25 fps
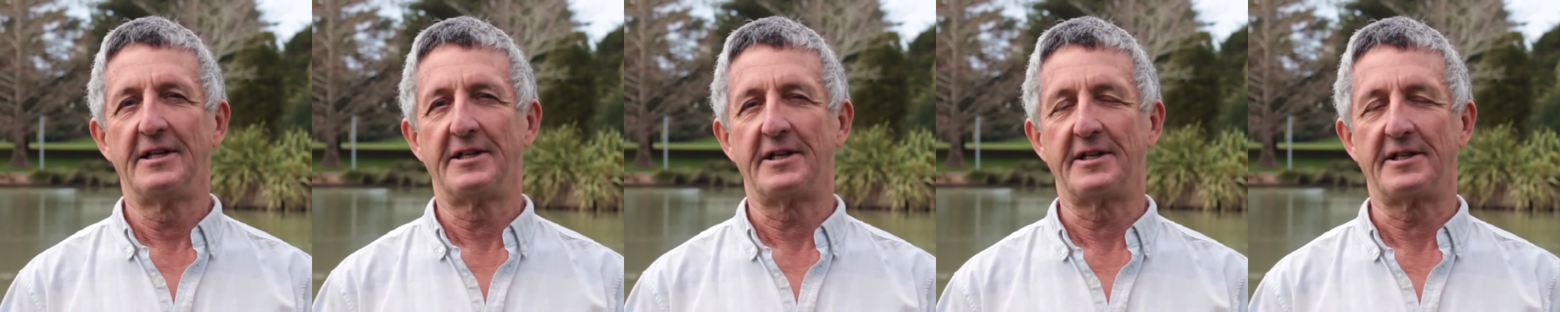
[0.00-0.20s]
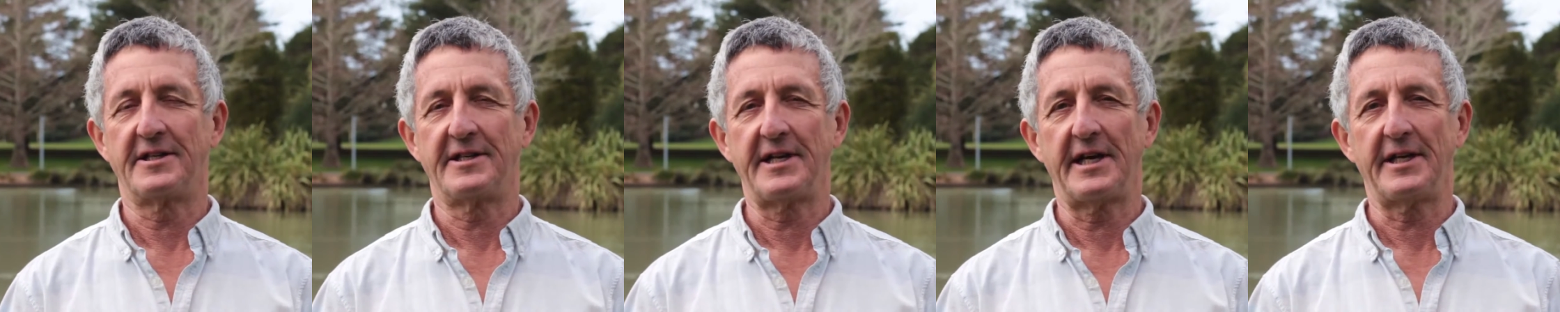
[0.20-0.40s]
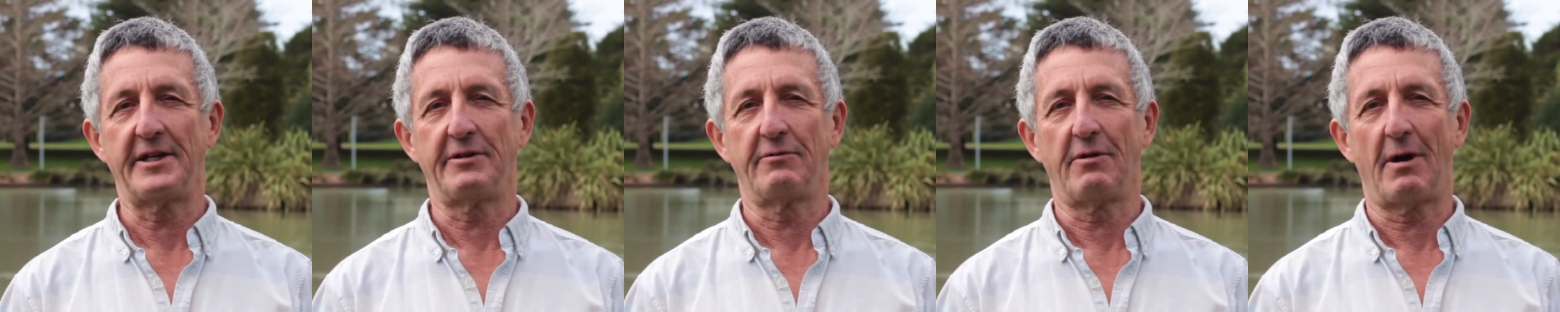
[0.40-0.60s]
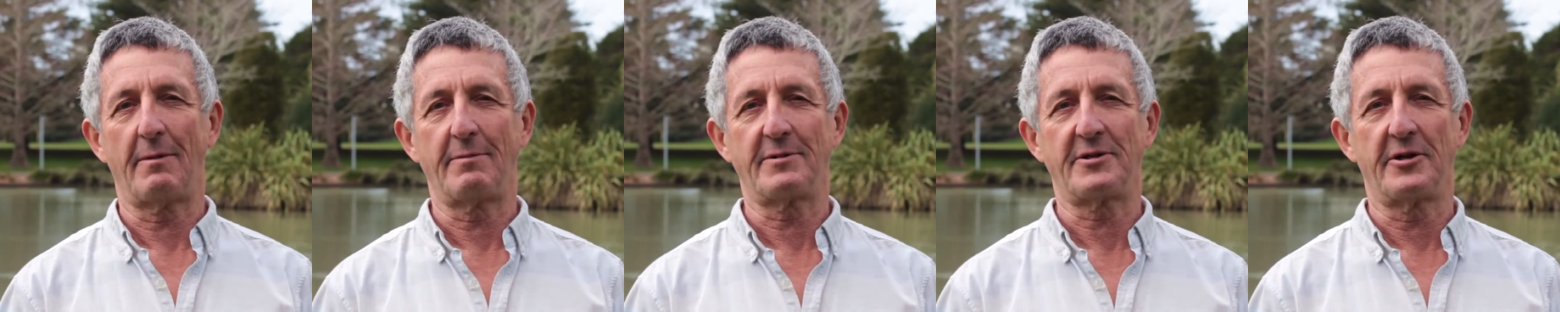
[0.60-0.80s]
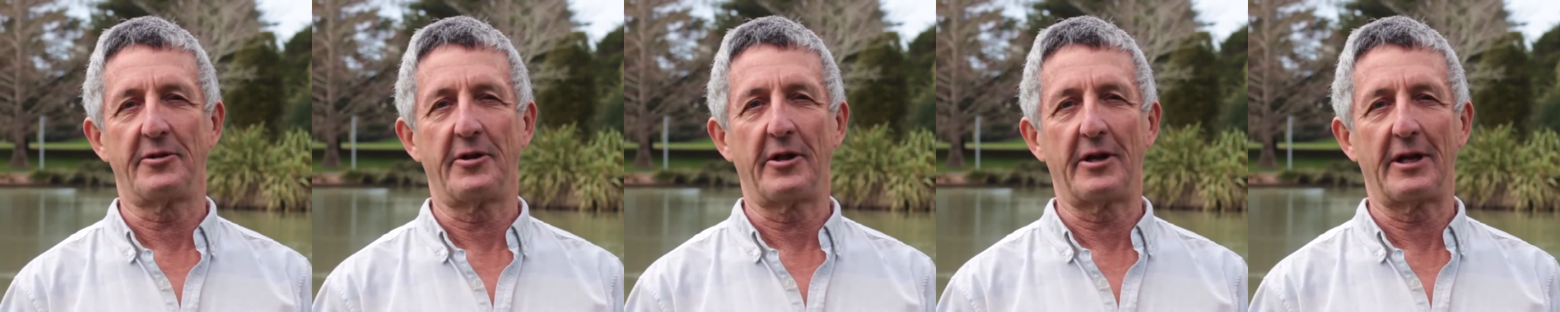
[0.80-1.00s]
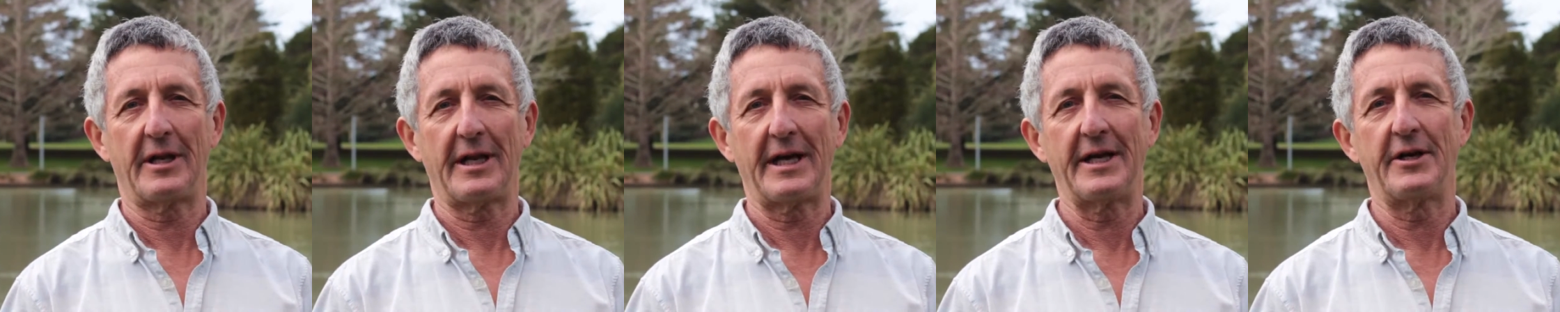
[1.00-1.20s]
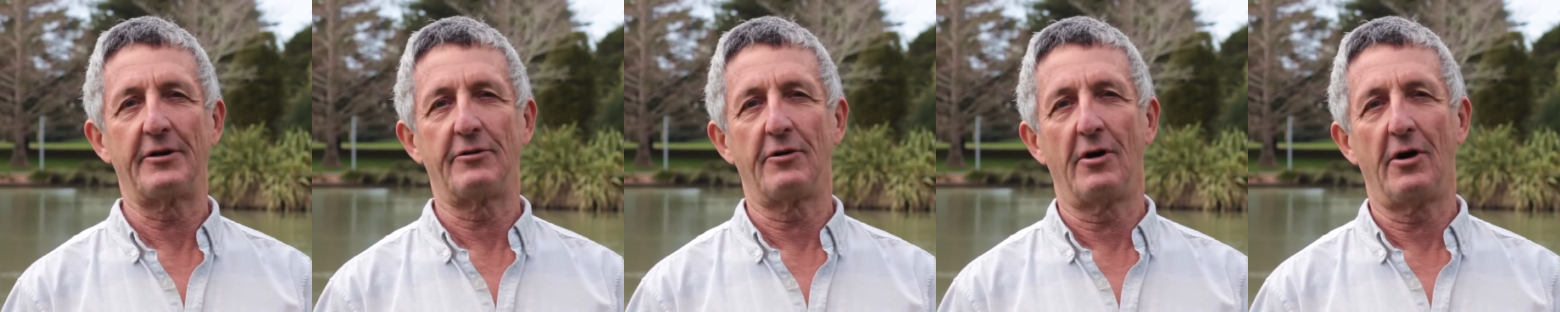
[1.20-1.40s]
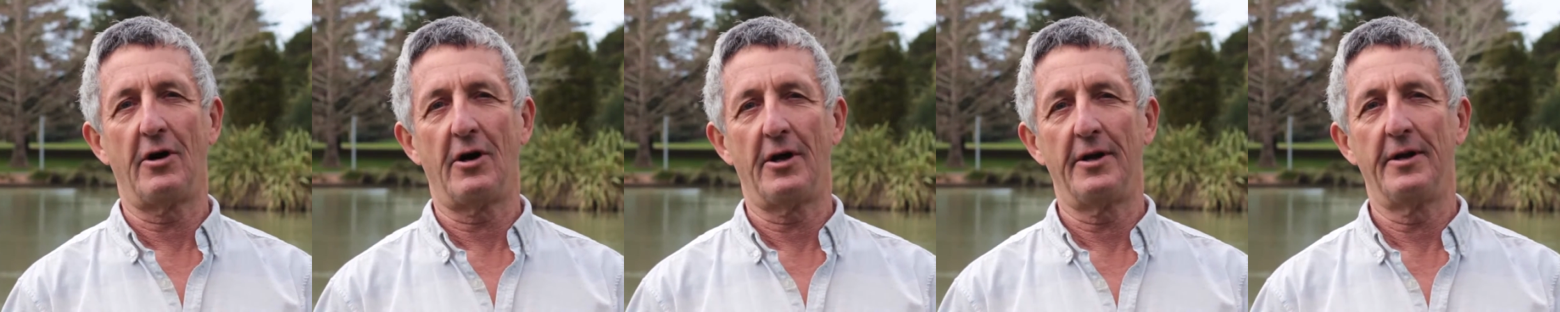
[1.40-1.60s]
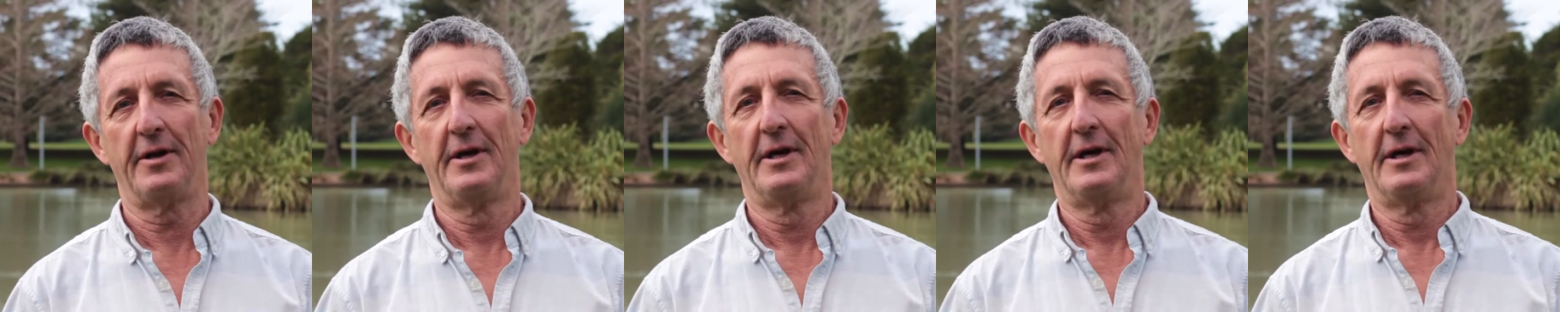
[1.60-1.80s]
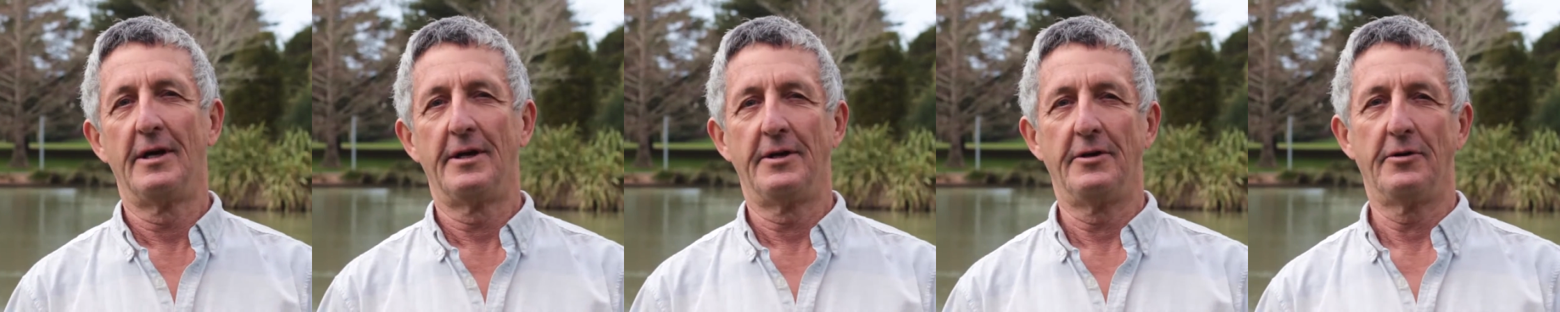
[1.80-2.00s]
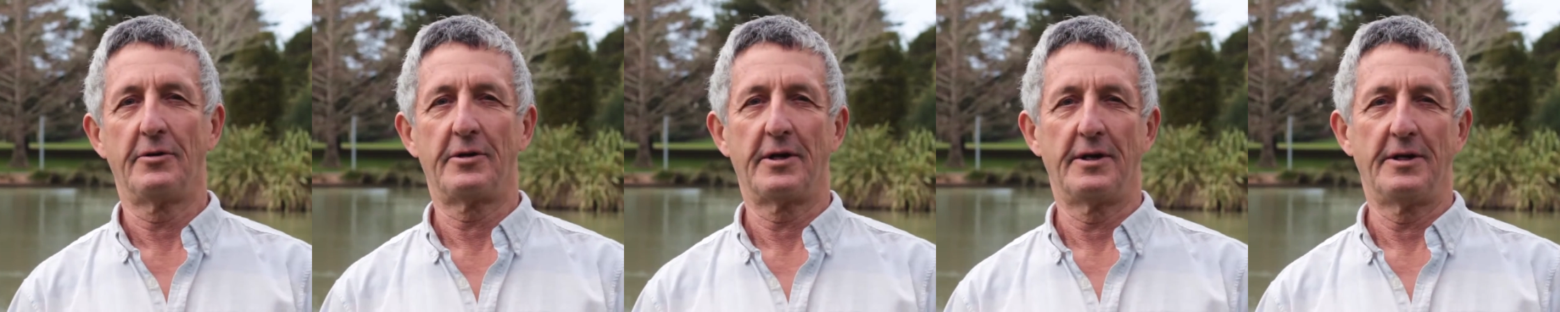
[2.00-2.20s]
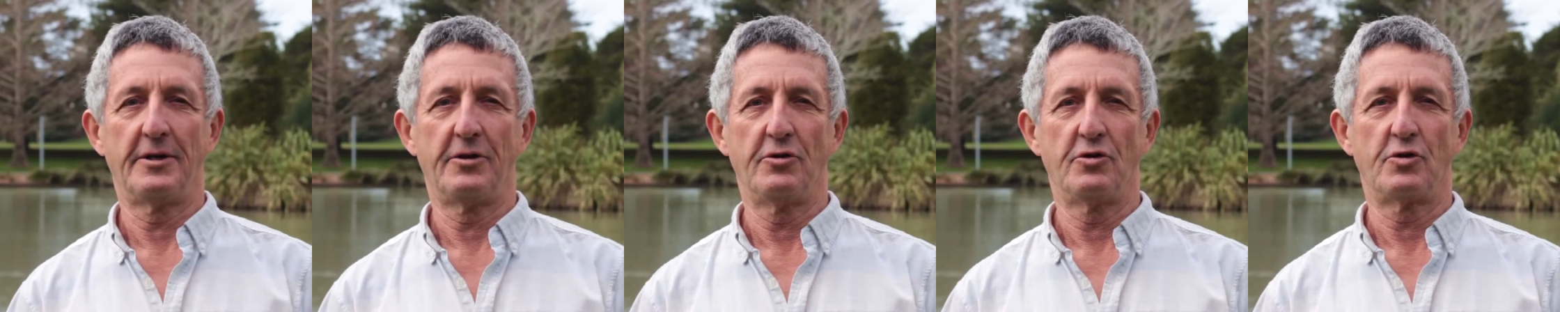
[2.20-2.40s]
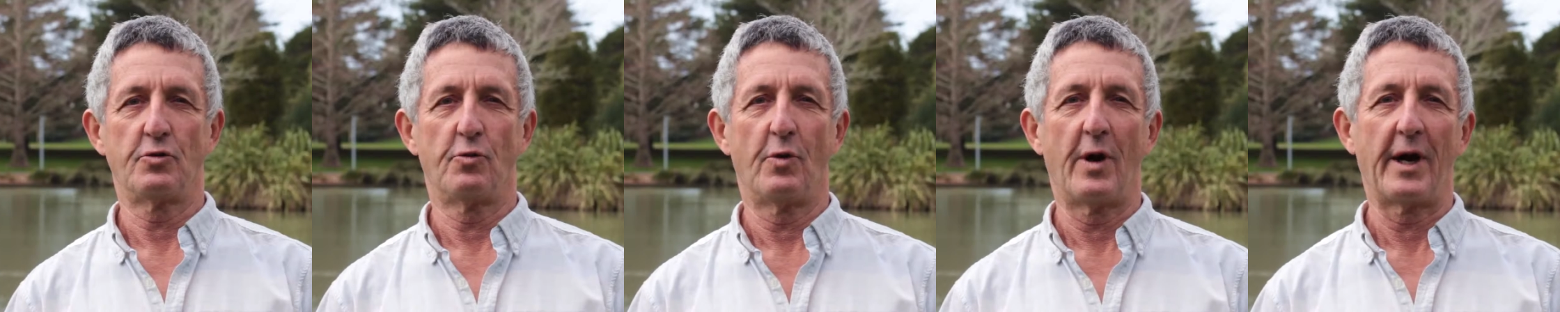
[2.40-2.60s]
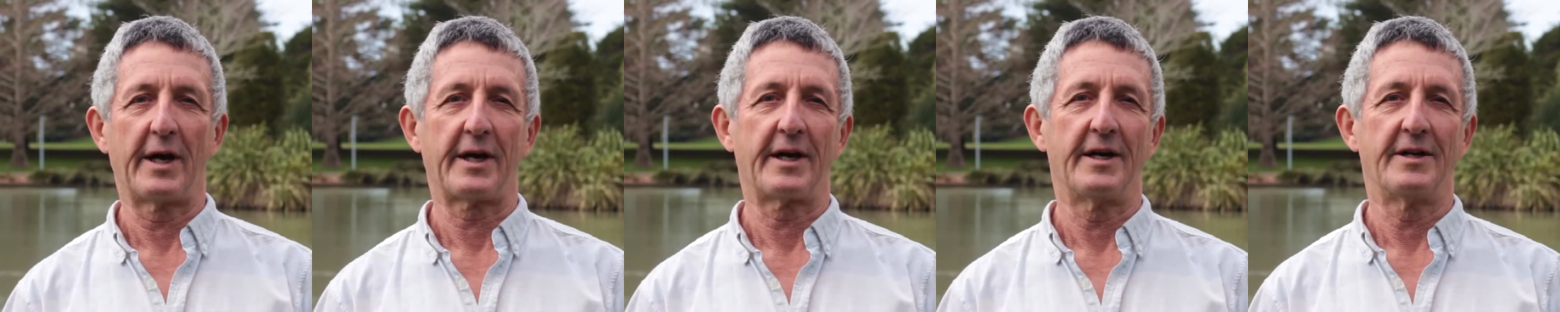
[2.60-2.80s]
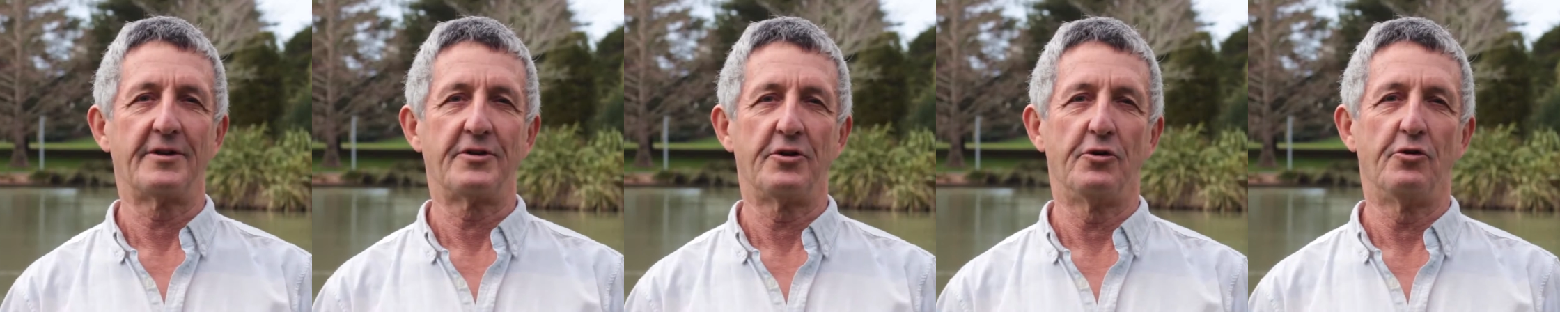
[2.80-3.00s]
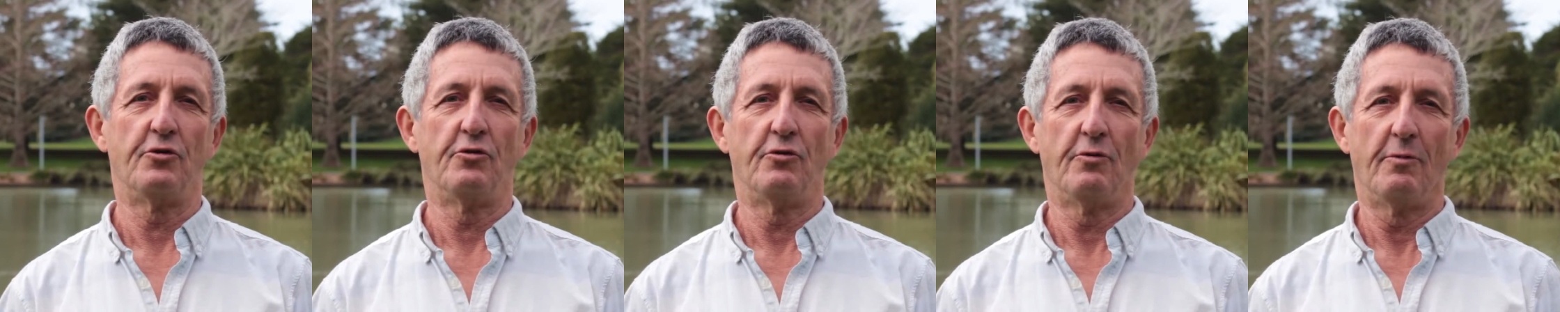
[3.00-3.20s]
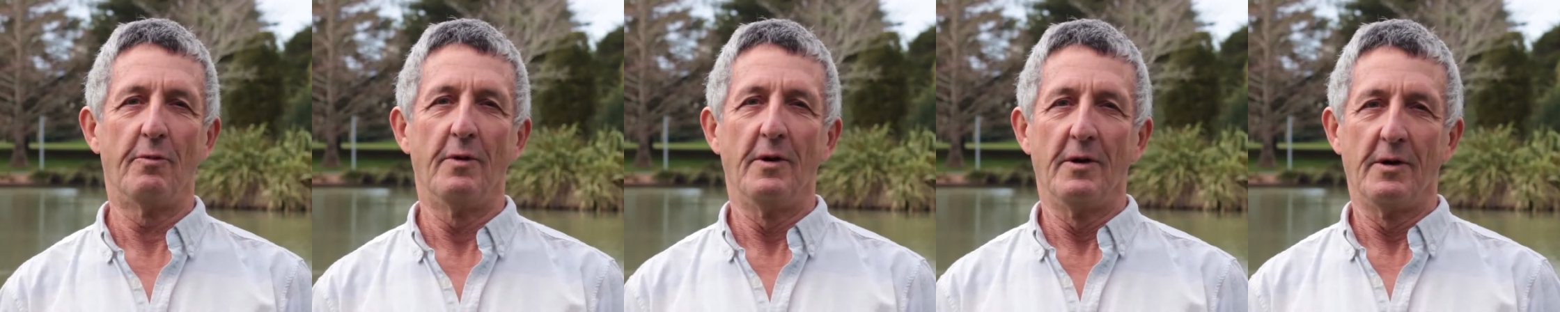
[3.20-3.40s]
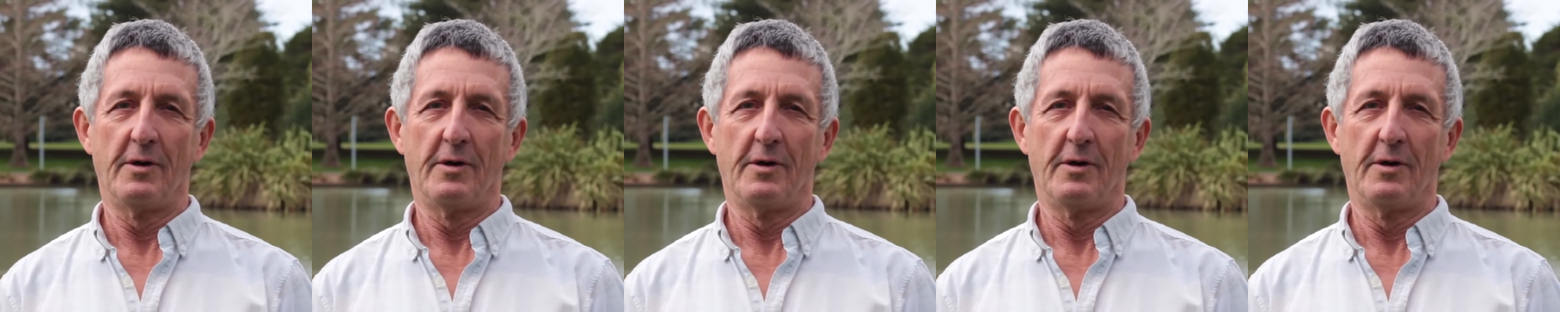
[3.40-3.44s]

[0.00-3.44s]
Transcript: to set you up so that later on you can use Weka to